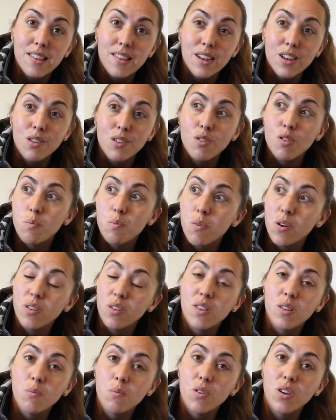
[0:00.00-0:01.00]
and you spot
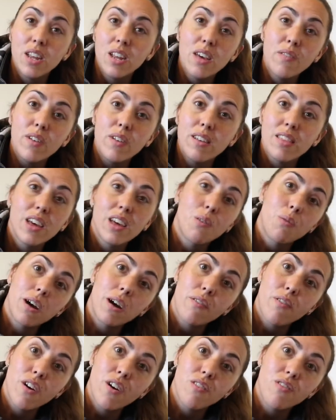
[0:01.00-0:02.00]
someone, even if they're
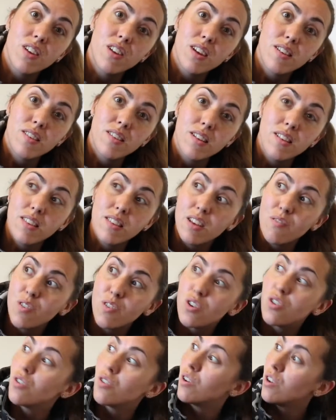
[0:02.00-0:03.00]
quite far in the distance, if your
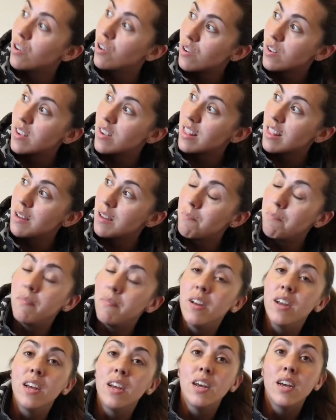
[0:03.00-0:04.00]
dog looks at them
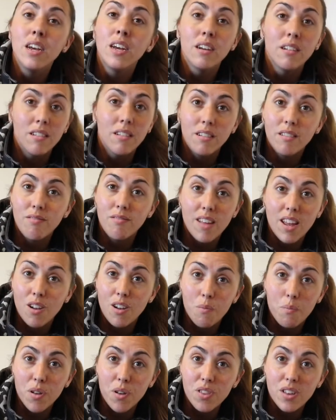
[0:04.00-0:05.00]
and they're
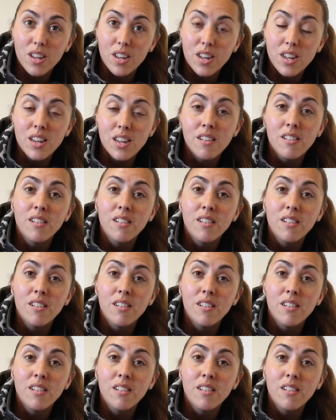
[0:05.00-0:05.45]
not bothered,